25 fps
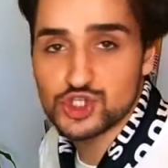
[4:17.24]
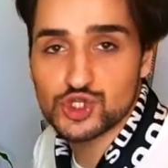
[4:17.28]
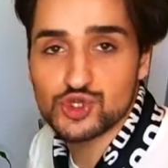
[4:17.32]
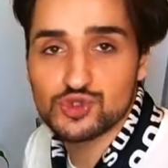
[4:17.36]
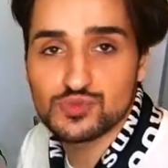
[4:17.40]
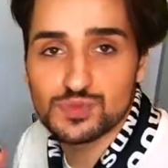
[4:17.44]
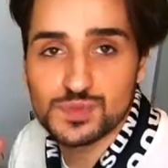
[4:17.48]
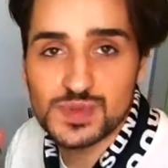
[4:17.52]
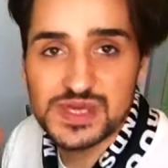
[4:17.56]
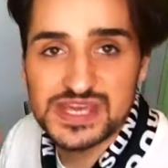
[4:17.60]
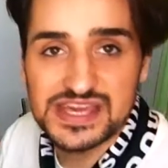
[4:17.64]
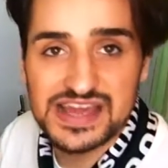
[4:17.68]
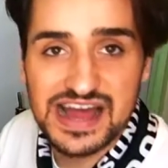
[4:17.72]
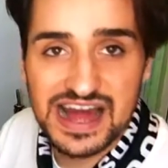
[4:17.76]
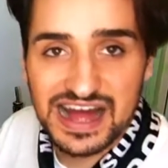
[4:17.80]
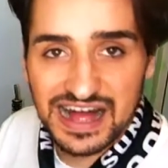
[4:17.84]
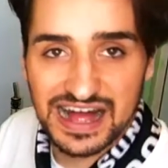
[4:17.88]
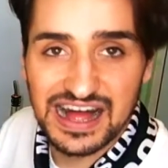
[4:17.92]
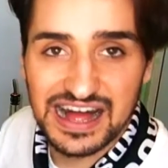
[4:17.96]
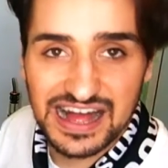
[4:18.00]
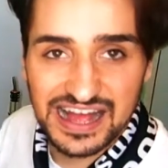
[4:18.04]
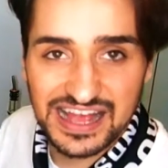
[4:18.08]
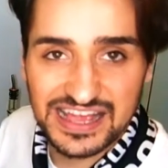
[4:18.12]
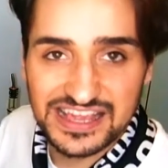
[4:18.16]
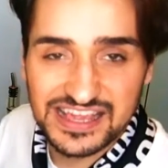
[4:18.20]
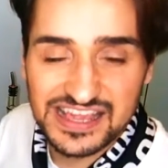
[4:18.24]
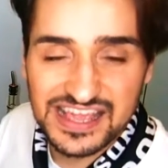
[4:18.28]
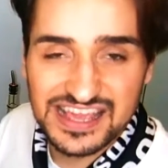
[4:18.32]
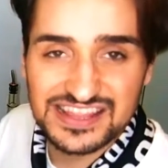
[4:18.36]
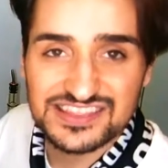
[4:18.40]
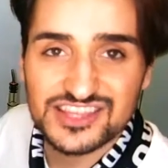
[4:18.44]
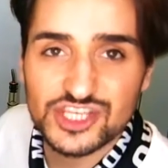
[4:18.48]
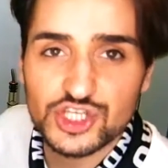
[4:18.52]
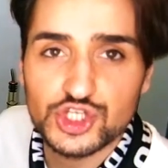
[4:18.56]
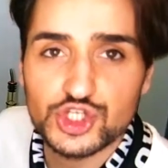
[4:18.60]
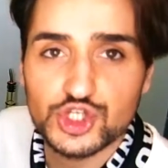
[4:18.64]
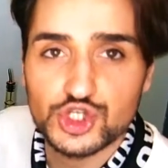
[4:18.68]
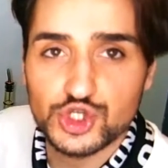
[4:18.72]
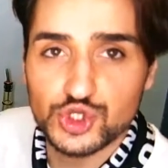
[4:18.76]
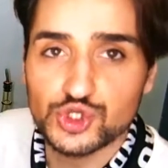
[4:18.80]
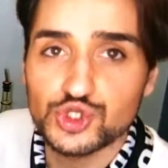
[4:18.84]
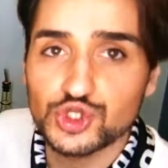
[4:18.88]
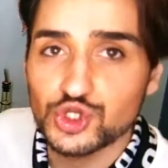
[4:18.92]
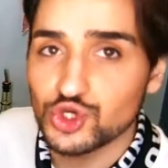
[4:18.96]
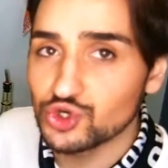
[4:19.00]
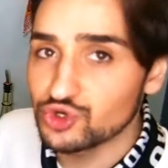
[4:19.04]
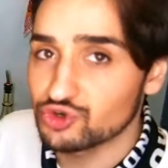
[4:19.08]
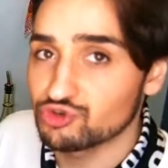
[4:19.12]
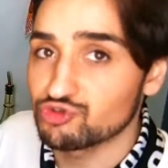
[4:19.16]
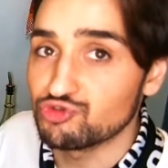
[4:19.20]
should be high and they should
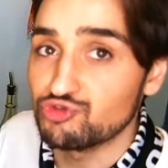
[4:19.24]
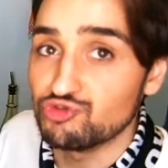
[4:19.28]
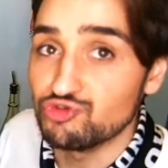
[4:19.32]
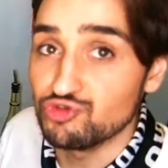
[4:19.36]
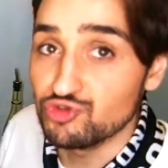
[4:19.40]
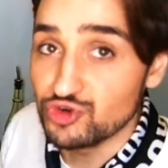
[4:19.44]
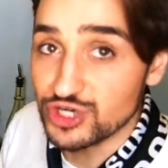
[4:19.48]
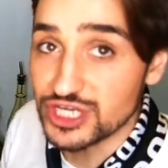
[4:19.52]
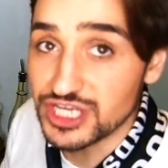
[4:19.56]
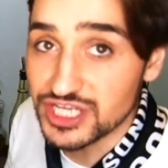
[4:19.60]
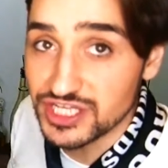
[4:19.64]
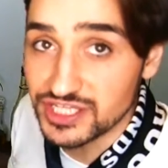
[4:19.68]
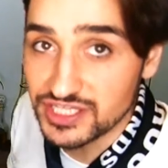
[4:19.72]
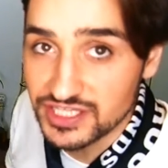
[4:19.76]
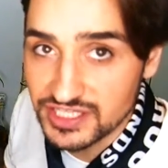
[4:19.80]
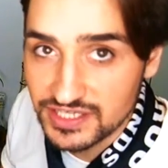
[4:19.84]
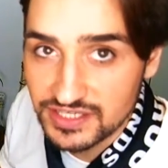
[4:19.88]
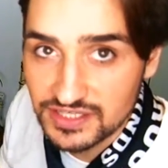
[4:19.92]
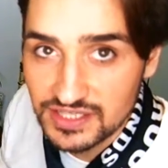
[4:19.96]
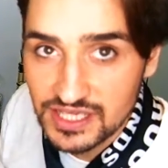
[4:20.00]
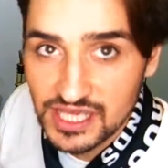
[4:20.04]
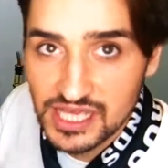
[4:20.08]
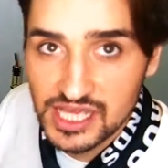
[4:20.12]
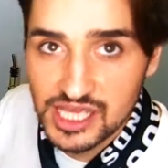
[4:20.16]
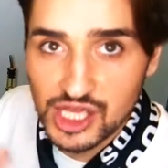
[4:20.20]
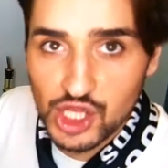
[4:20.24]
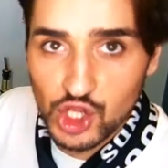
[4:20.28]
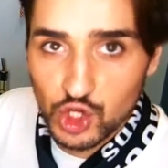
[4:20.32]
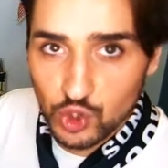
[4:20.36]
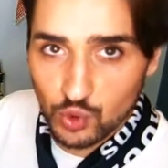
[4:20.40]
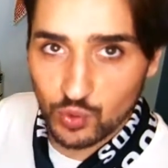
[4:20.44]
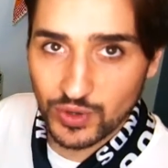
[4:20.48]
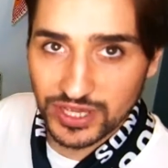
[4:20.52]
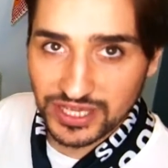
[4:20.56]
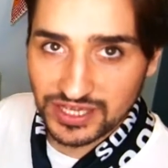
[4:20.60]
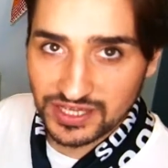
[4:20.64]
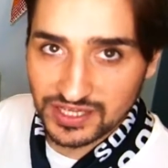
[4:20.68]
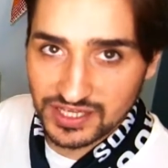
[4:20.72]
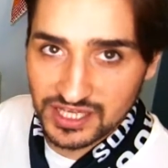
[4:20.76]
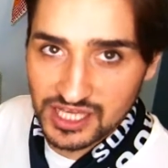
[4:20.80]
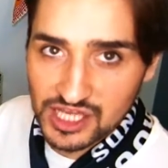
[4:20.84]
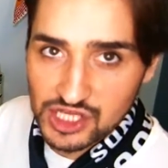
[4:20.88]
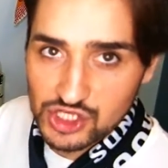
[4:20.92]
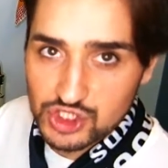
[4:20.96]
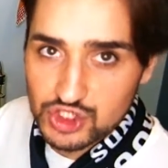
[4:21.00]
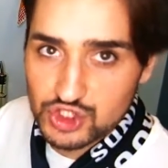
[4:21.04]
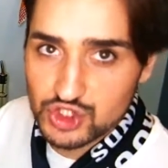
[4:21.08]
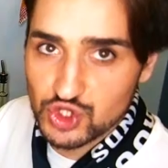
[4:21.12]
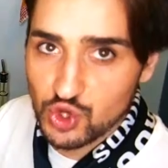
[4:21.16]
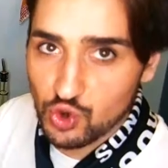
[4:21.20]
cook really quick.
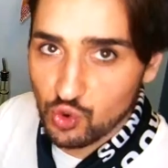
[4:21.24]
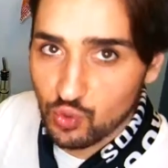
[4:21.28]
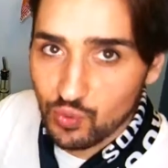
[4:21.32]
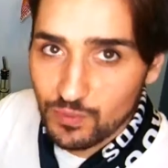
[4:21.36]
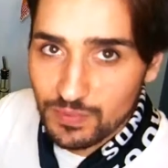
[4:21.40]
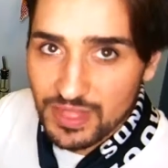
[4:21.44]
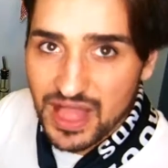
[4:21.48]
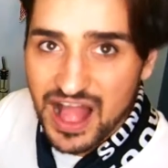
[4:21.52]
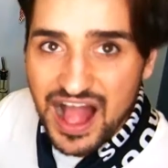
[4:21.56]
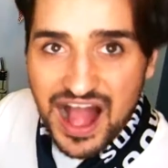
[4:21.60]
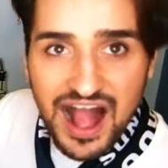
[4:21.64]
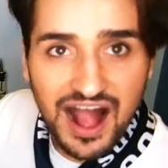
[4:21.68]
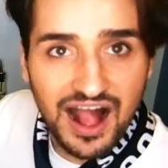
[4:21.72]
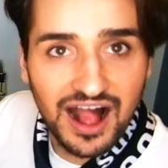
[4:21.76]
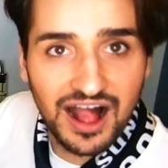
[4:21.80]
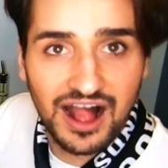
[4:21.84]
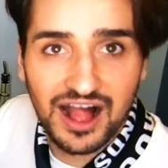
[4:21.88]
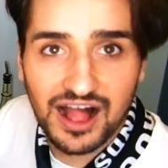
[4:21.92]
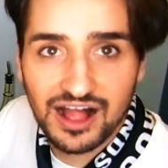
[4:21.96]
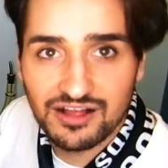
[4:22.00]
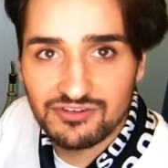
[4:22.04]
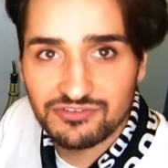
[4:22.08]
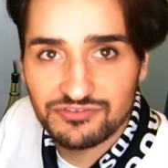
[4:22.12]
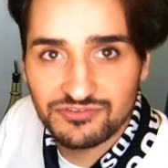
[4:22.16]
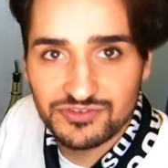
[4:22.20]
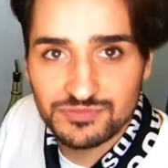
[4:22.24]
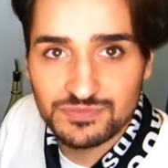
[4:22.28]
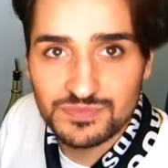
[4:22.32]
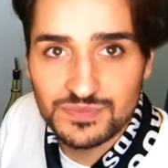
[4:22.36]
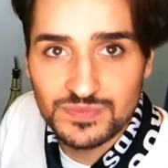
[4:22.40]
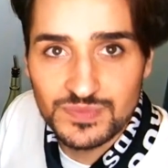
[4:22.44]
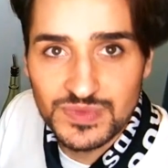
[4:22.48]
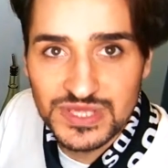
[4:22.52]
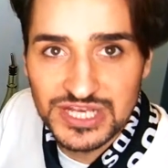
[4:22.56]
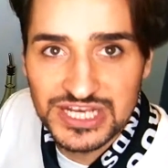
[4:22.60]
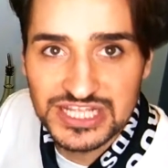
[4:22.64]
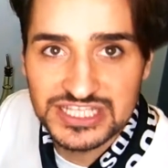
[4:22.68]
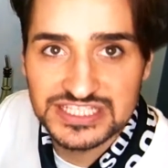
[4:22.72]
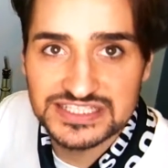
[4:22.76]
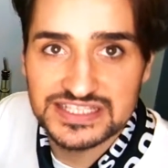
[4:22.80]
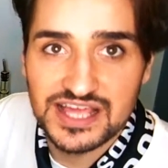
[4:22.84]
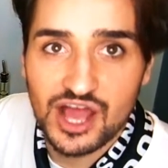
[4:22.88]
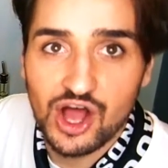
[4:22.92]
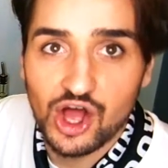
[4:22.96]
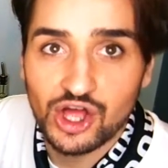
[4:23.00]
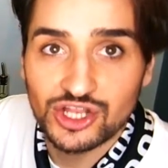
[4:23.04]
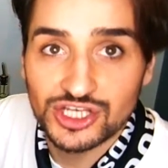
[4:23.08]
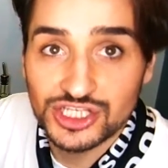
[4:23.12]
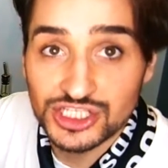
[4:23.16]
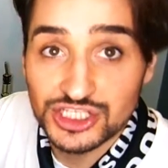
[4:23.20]
So half a minute
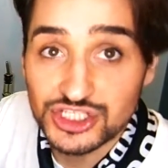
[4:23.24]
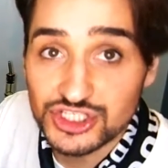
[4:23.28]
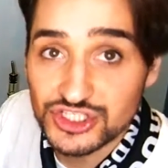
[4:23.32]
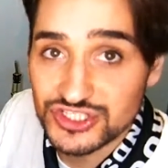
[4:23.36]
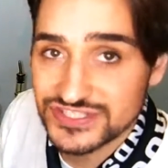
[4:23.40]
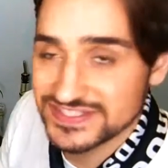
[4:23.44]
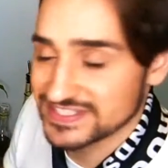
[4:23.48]
on each